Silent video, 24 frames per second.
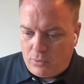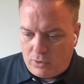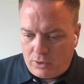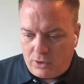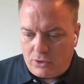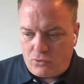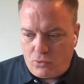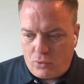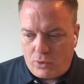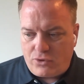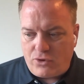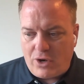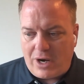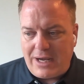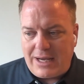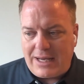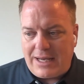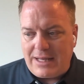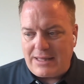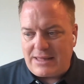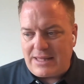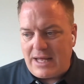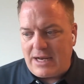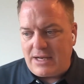We're trying to
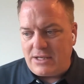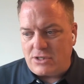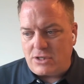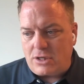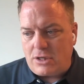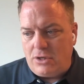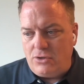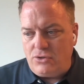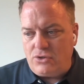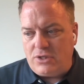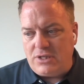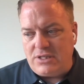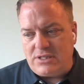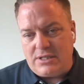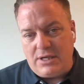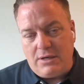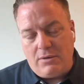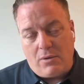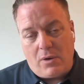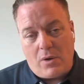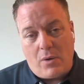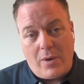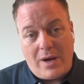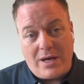get that as close to
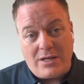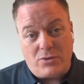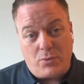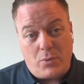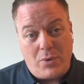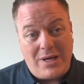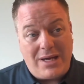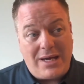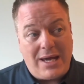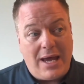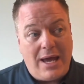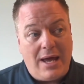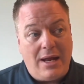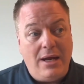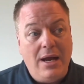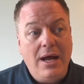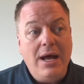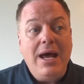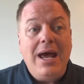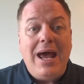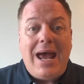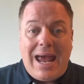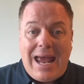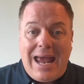zero as we can,
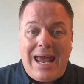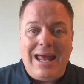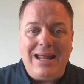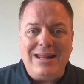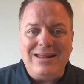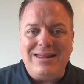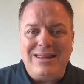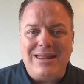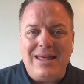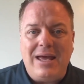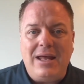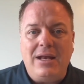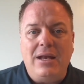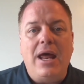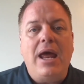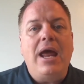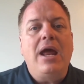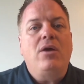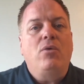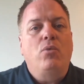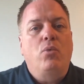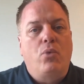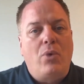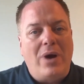and then
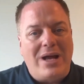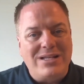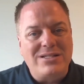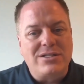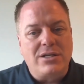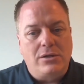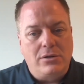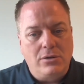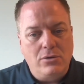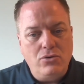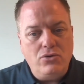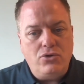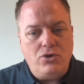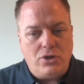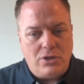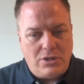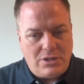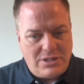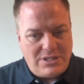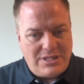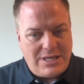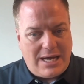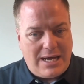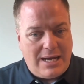a
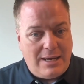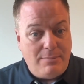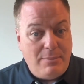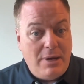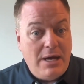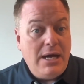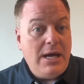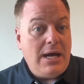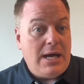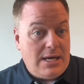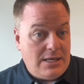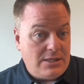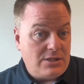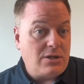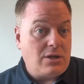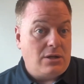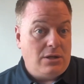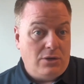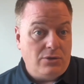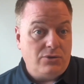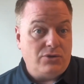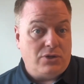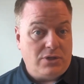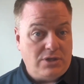resolution time as
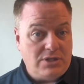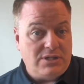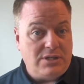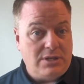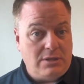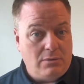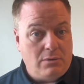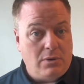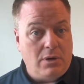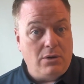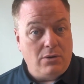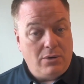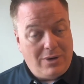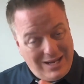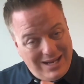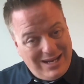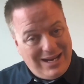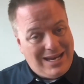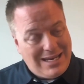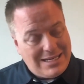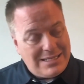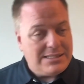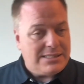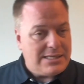close to zero in
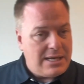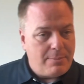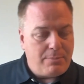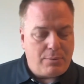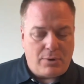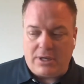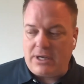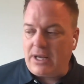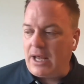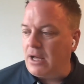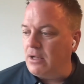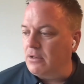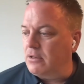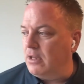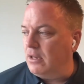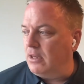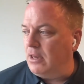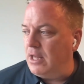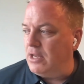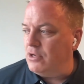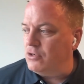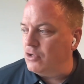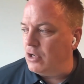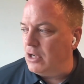a separate
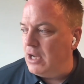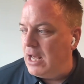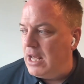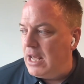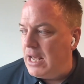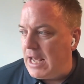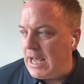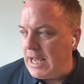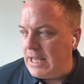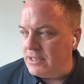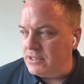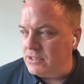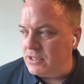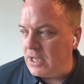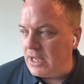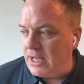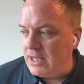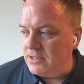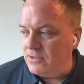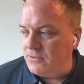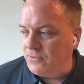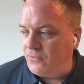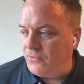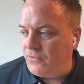calculation
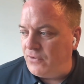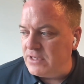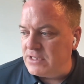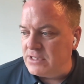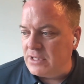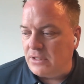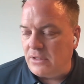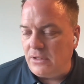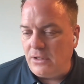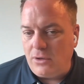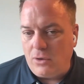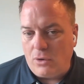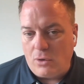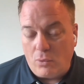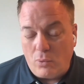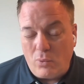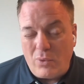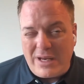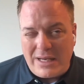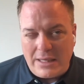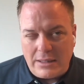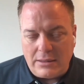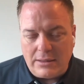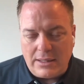as physically or
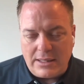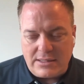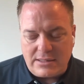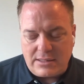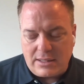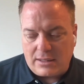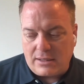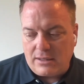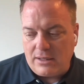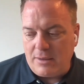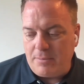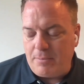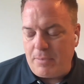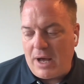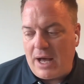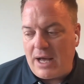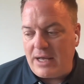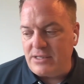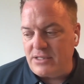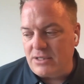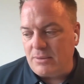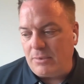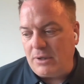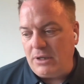realistically
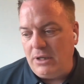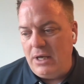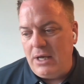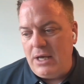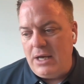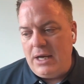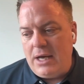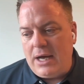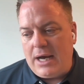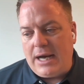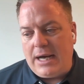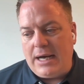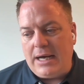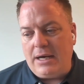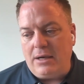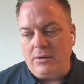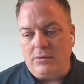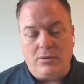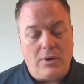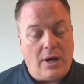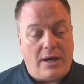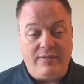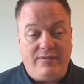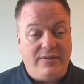possible.
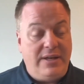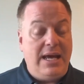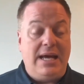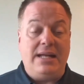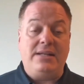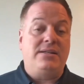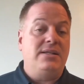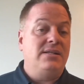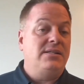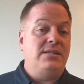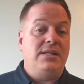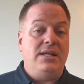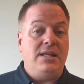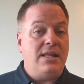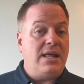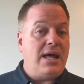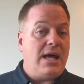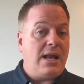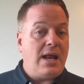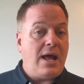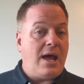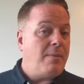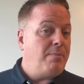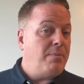I've yet to see
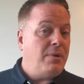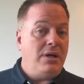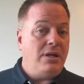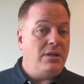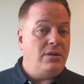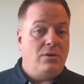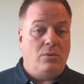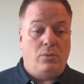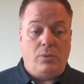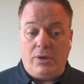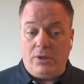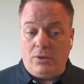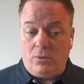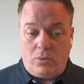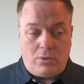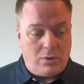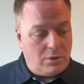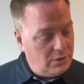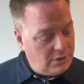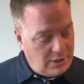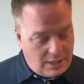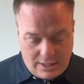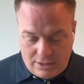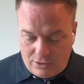that happen in the real
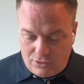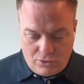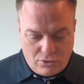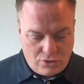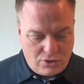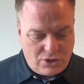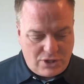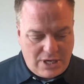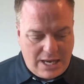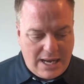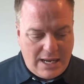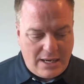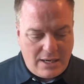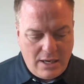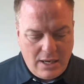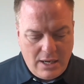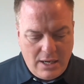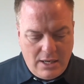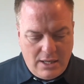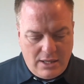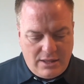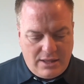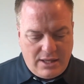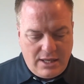world. I understand
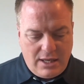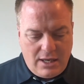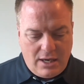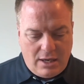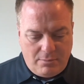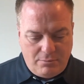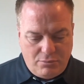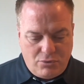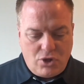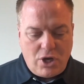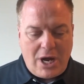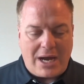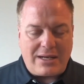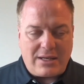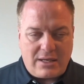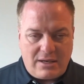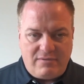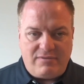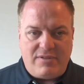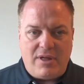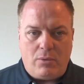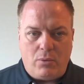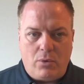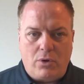the
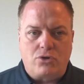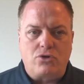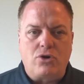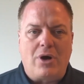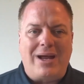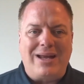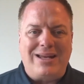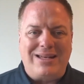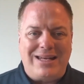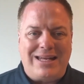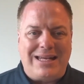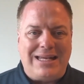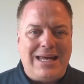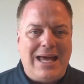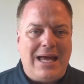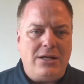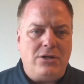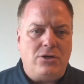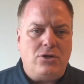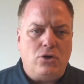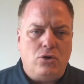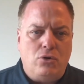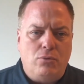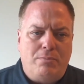objective that we're trying to
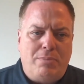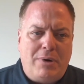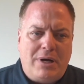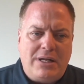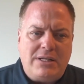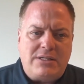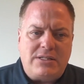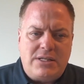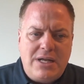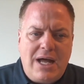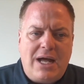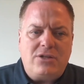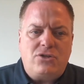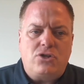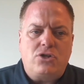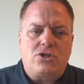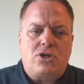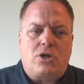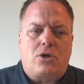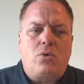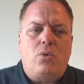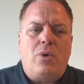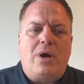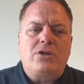get to, but it's not
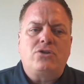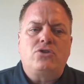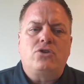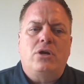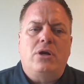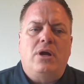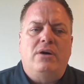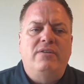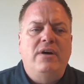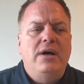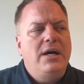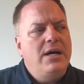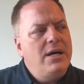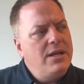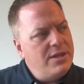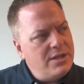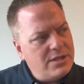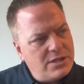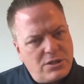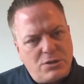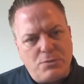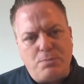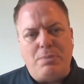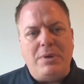just a question of
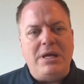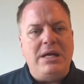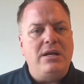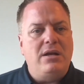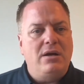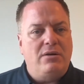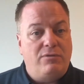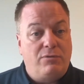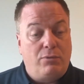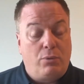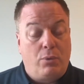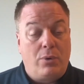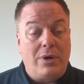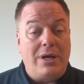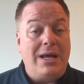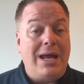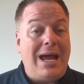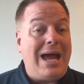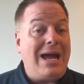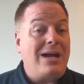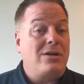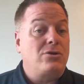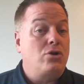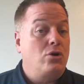the speed of
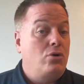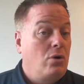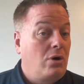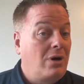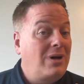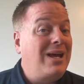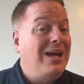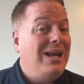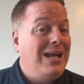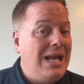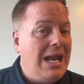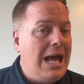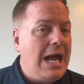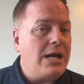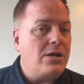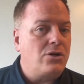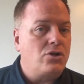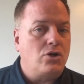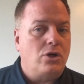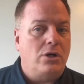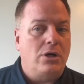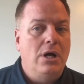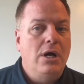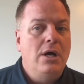reaction or
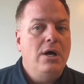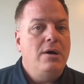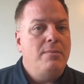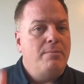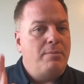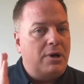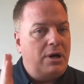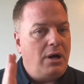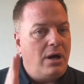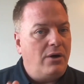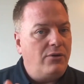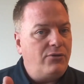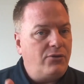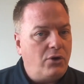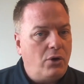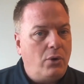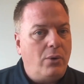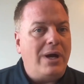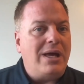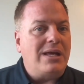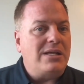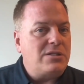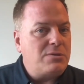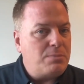connection, but
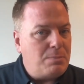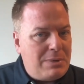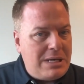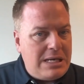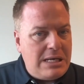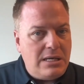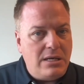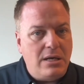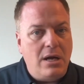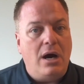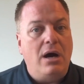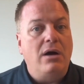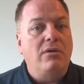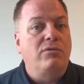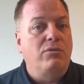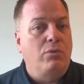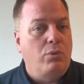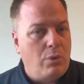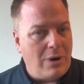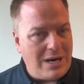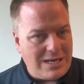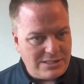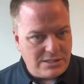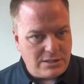also a speed of
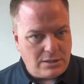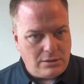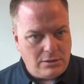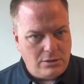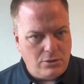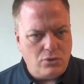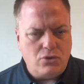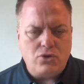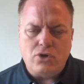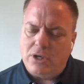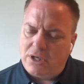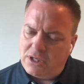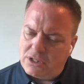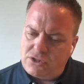resolution.